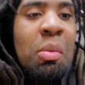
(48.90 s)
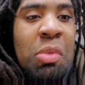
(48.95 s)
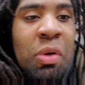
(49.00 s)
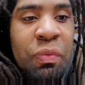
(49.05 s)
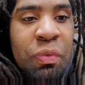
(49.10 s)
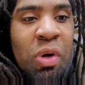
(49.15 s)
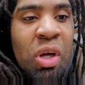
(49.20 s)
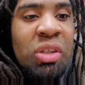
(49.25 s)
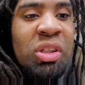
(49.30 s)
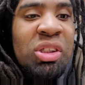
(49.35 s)

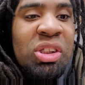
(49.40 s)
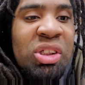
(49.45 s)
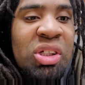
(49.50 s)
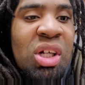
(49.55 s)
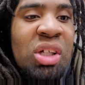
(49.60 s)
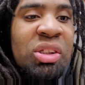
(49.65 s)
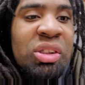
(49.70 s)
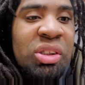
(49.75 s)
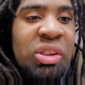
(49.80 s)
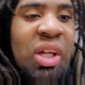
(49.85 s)
I
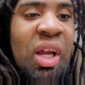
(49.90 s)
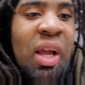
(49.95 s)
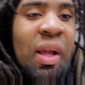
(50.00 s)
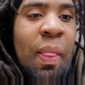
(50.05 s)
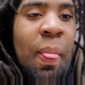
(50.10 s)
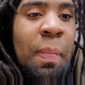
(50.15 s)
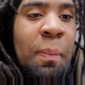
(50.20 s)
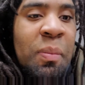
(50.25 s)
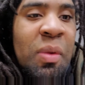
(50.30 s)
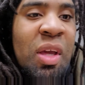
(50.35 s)
discuss
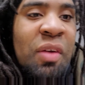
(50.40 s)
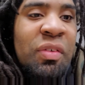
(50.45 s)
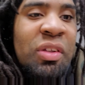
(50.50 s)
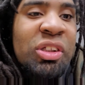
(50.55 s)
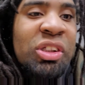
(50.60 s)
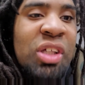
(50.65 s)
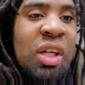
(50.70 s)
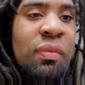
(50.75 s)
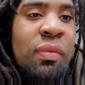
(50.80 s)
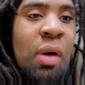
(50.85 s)
that,
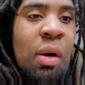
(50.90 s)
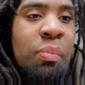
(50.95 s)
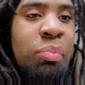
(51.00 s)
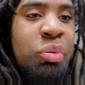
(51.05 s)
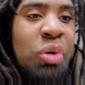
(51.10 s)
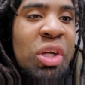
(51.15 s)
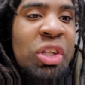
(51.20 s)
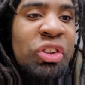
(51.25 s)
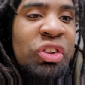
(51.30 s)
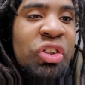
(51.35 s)
let's give all
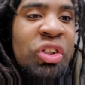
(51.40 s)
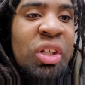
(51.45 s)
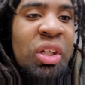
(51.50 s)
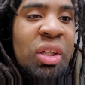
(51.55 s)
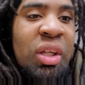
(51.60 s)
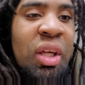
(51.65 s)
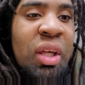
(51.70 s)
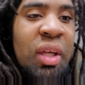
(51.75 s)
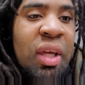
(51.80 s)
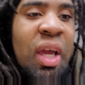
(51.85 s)
praise to
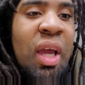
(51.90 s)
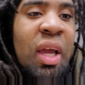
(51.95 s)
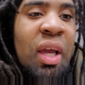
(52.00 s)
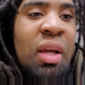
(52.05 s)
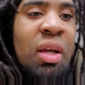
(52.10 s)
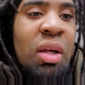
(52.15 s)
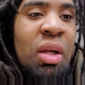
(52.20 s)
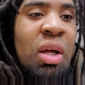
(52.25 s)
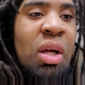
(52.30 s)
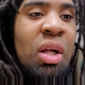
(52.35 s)
the King.
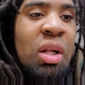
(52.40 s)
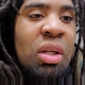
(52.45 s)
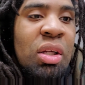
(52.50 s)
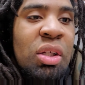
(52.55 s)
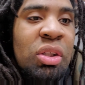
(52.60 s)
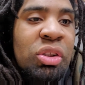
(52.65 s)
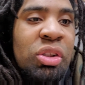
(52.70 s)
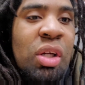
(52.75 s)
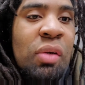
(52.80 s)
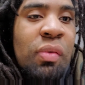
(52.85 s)

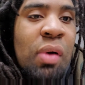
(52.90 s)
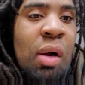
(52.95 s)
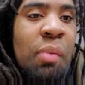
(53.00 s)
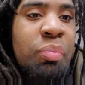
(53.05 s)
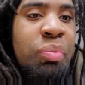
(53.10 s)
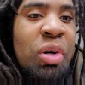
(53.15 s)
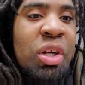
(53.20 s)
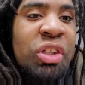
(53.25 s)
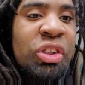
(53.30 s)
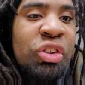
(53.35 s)
Let's give all
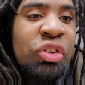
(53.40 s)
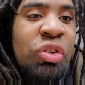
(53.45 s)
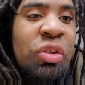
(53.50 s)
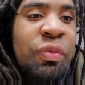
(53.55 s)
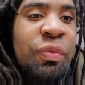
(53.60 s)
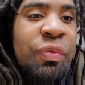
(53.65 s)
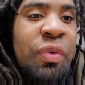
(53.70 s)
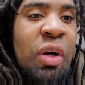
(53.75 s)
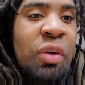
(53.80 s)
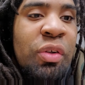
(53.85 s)
praise to the
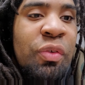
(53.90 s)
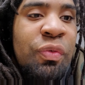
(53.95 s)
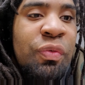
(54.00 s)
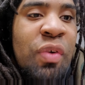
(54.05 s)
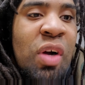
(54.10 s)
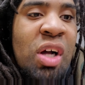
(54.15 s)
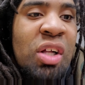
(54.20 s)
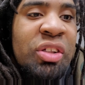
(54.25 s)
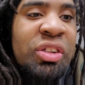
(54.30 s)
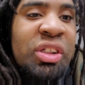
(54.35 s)
founding
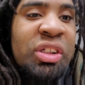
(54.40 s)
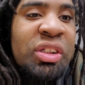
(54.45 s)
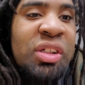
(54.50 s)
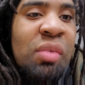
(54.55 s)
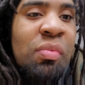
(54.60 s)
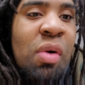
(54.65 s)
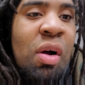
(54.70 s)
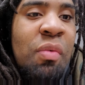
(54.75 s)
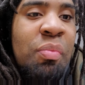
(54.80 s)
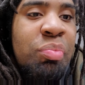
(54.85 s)
fathers. Let's
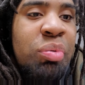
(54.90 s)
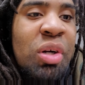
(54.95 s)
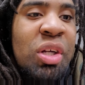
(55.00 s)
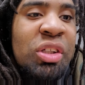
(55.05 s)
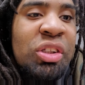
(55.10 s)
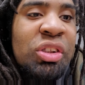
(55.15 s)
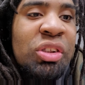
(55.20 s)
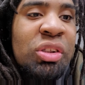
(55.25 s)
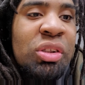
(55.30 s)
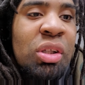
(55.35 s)
give all
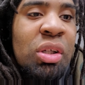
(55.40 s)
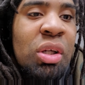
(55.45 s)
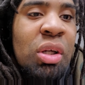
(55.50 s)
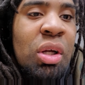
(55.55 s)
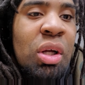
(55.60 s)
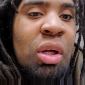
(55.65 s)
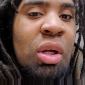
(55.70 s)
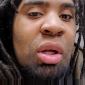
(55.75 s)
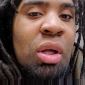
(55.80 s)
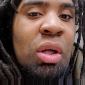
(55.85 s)
praise
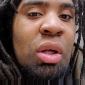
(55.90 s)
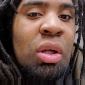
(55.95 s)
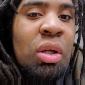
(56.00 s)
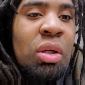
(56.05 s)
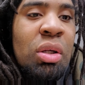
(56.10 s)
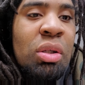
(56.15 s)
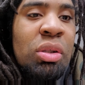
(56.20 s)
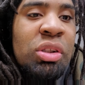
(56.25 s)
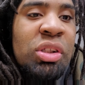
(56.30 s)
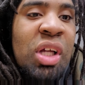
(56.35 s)

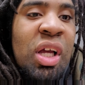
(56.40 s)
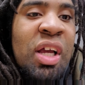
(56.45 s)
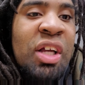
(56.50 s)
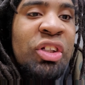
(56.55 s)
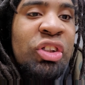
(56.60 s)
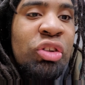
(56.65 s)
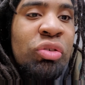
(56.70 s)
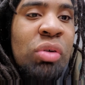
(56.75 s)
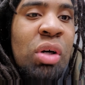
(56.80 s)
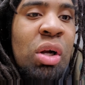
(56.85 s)
to
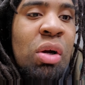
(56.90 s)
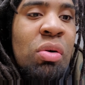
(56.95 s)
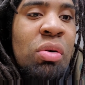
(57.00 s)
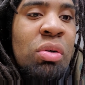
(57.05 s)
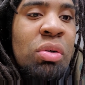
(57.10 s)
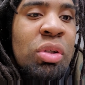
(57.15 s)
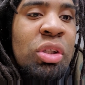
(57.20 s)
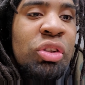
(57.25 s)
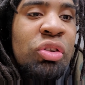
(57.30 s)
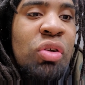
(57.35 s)
Israel.
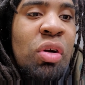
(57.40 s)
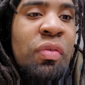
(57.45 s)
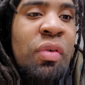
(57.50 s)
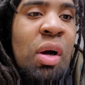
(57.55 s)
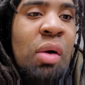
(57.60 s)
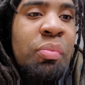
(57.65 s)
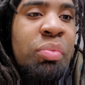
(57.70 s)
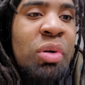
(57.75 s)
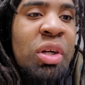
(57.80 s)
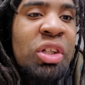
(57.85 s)
Let's give
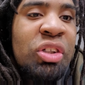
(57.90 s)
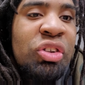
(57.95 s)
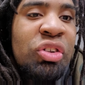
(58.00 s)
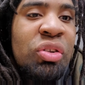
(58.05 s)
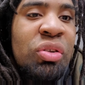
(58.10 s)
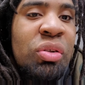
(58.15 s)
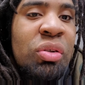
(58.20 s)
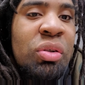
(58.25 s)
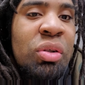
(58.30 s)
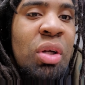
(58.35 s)
all praise
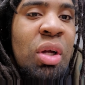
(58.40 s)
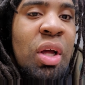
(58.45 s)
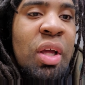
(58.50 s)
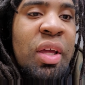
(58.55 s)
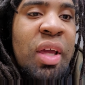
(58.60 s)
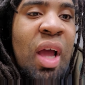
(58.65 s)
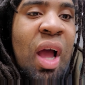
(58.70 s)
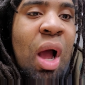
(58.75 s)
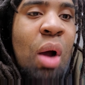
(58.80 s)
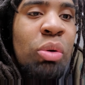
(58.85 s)
to
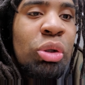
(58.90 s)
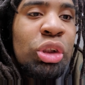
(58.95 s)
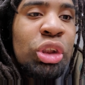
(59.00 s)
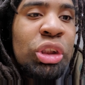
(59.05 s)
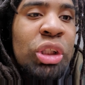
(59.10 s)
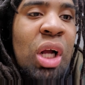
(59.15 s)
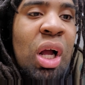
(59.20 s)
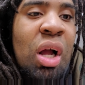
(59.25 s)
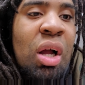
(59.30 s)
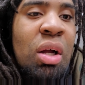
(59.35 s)
Yahweh
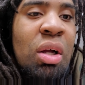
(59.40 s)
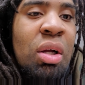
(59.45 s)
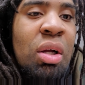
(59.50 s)
Shah,